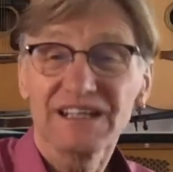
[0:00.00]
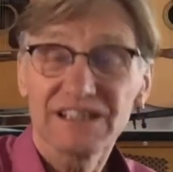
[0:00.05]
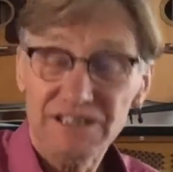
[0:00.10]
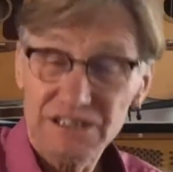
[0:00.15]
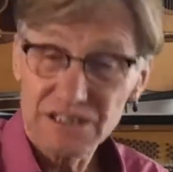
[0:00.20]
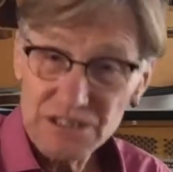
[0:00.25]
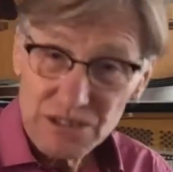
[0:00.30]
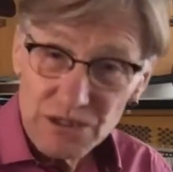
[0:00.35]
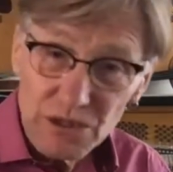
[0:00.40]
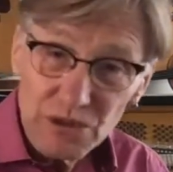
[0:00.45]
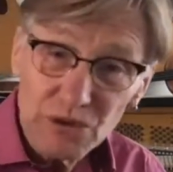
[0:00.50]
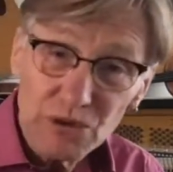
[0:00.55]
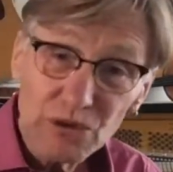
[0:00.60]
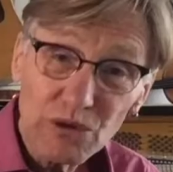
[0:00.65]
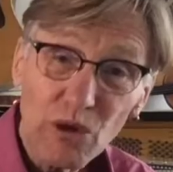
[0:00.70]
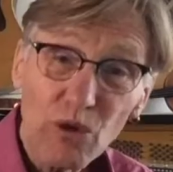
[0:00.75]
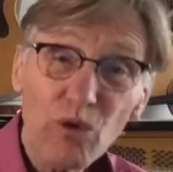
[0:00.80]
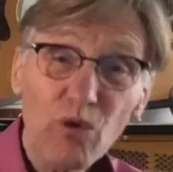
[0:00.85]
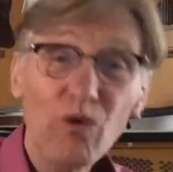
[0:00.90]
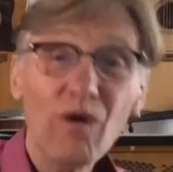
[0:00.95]
'Cause you
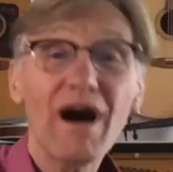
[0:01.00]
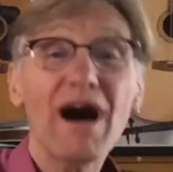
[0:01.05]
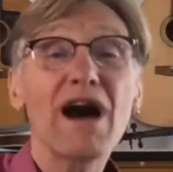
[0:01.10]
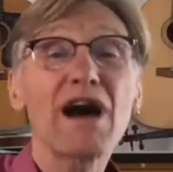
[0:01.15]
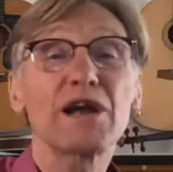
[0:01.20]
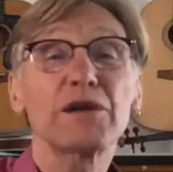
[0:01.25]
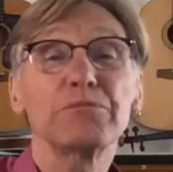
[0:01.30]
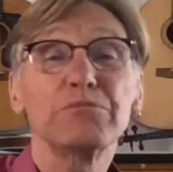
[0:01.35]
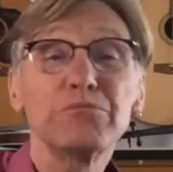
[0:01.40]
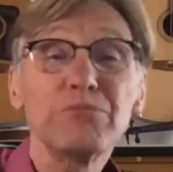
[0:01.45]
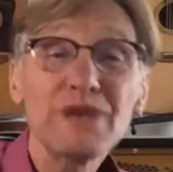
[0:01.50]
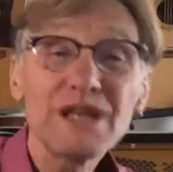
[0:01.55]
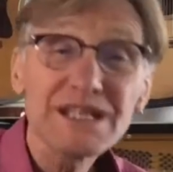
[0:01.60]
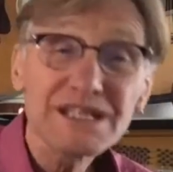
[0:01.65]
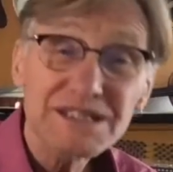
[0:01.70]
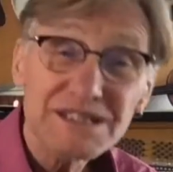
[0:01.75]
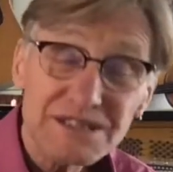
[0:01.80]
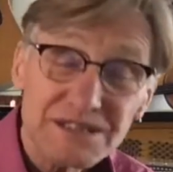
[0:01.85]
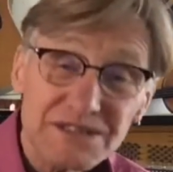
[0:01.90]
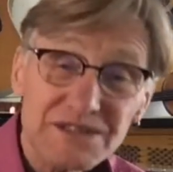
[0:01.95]
don't want to
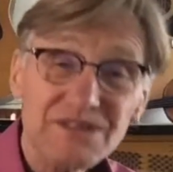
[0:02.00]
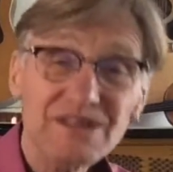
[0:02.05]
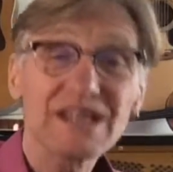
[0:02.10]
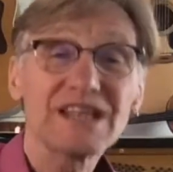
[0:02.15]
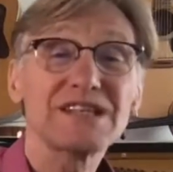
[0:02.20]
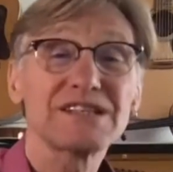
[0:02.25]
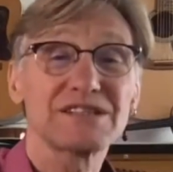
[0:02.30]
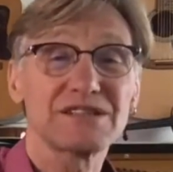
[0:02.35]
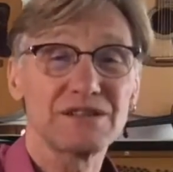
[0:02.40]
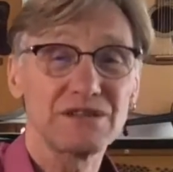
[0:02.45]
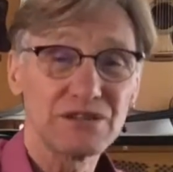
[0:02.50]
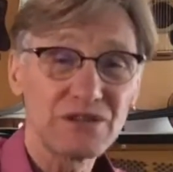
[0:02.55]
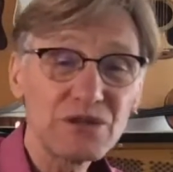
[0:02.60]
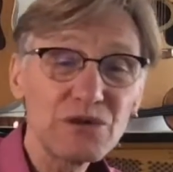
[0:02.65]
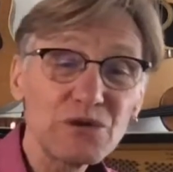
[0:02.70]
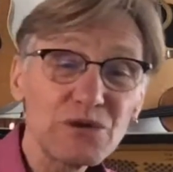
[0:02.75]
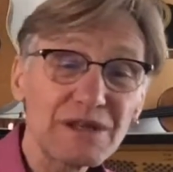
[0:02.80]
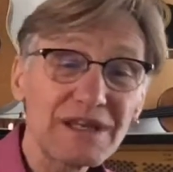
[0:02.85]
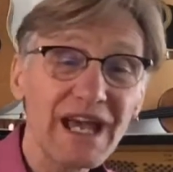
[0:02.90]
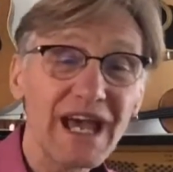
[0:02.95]
miss this,
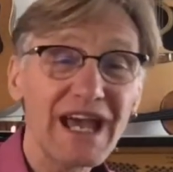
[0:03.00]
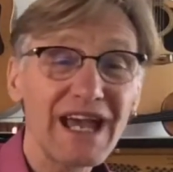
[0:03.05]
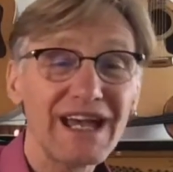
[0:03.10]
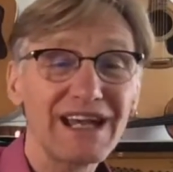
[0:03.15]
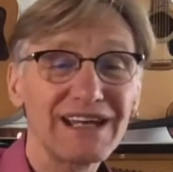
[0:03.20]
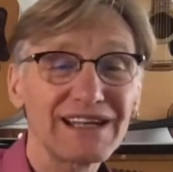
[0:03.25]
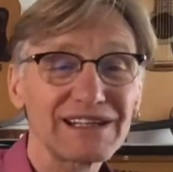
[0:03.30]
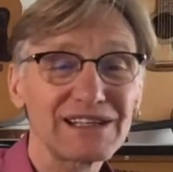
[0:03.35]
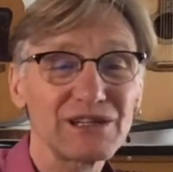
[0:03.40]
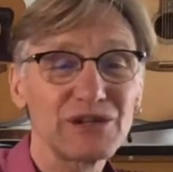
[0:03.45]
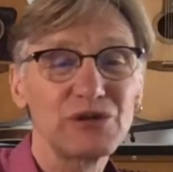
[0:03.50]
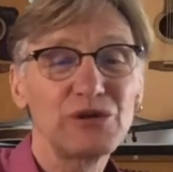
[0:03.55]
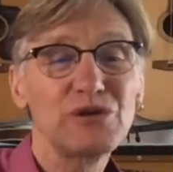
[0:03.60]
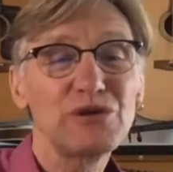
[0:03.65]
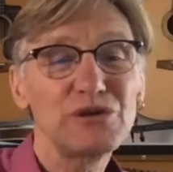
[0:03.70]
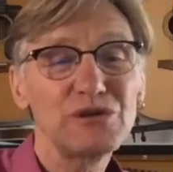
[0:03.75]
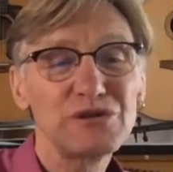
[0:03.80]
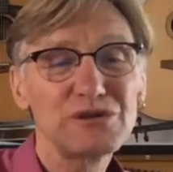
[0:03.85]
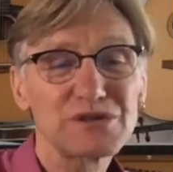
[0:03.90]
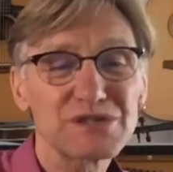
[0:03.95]
you can't
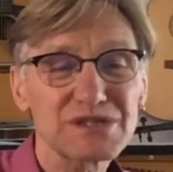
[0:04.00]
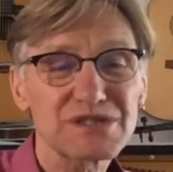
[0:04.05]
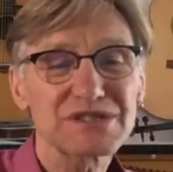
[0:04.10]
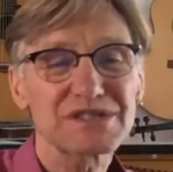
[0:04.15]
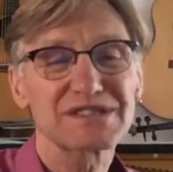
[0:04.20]
lose.